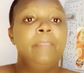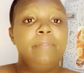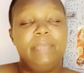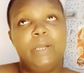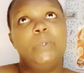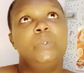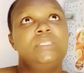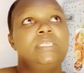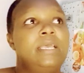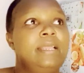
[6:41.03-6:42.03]

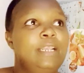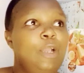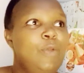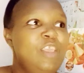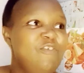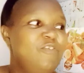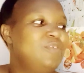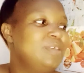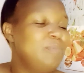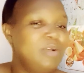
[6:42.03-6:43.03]
because now if
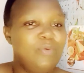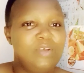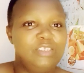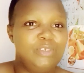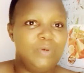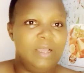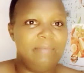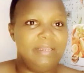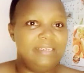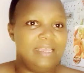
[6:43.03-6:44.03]
someone wants to come
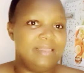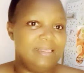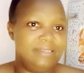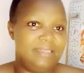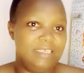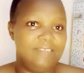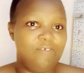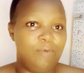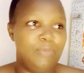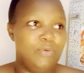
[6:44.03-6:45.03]
and take these things
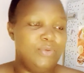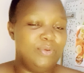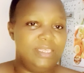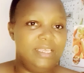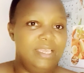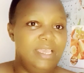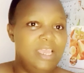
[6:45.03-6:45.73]
from you, you see,